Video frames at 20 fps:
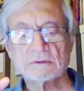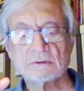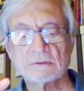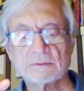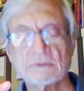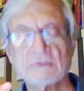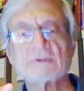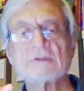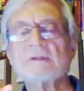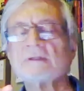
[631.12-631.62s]

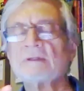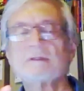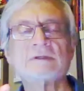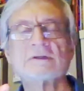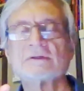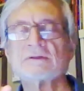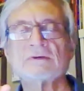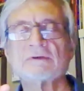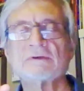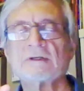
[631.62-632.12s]

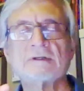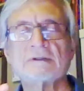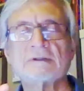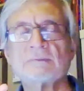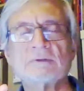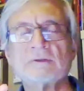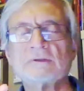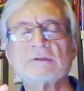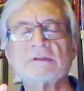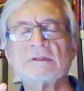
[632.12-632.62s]

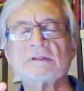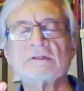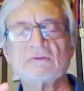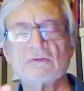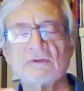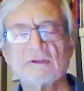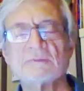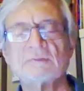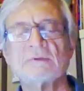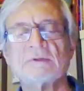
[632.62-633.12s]
Person is
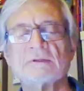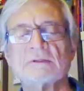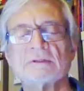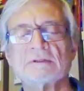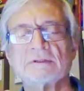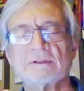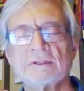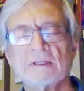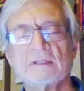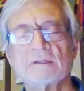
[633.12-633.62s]
first person,
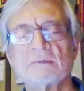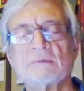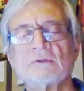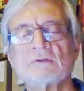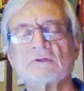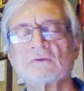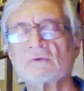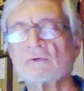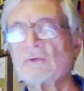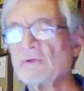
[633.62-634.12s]
second
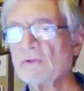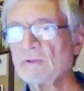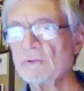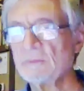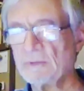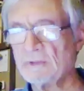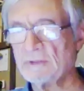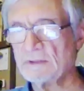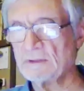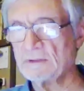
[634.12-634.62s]
person, or third
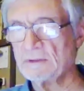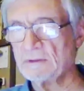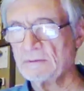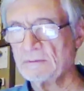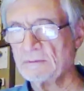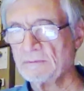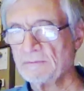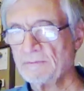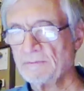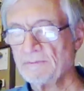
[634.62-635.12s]
person.
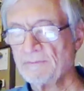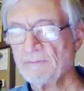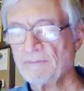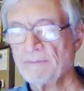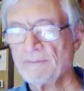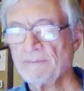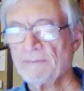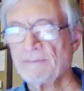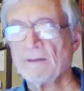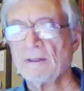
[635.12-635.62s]

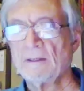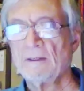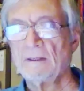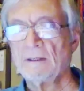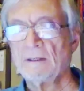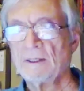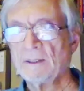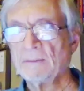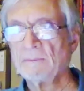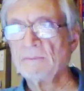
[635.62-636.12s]

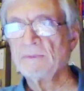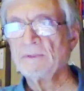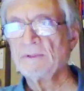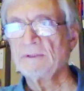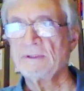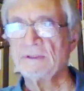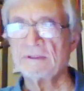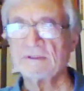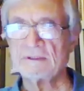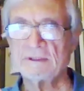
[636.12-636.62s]
Number
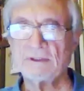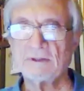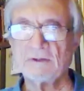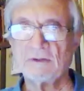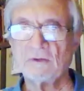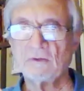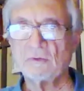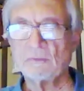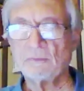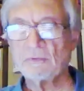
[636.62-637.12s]
is
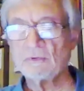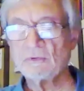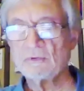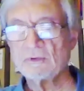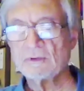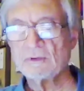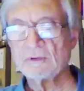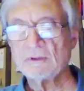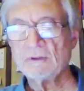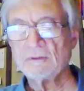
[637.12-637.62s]
singular or
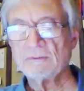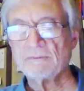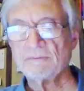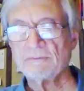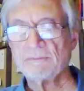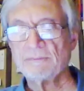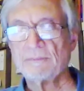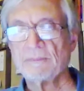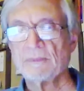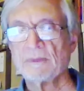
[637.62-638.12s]
plural.
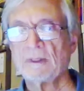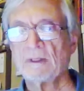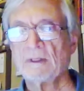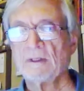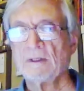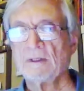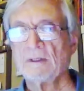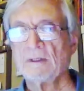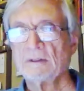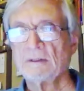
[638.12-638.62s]

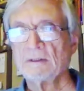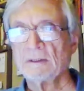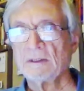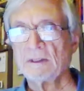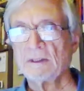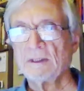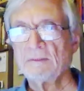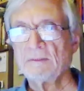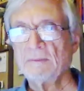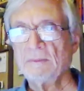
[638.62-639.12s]

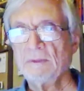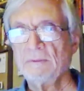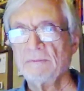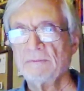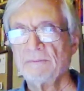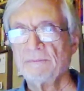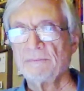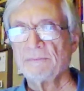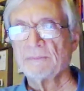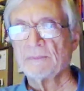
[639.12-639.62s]
Time
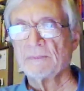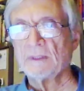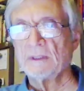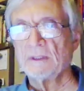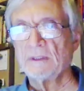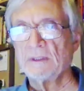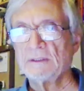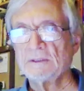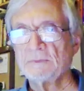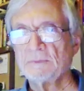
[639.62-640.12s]

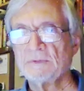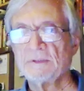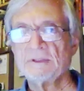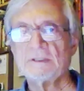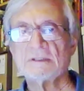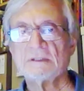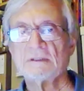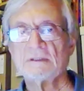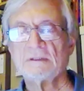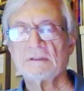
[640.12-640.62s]
is
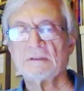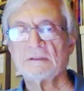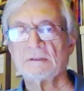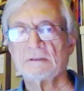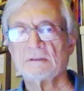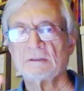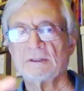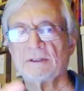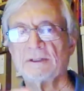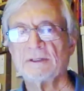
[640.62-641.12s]
present,
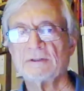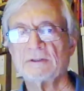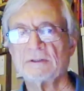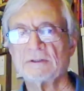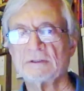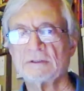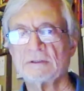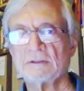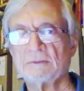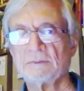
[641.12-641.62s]

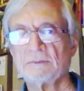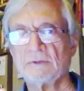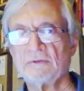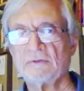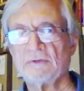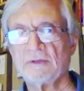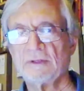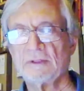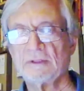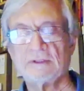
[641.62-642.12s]
aorist,
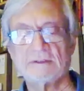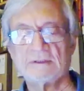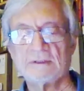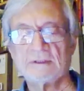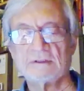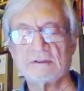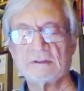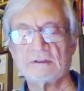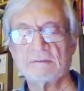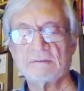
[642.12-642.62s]
perfect,
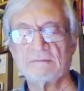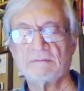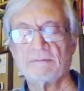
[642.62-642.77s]
etc.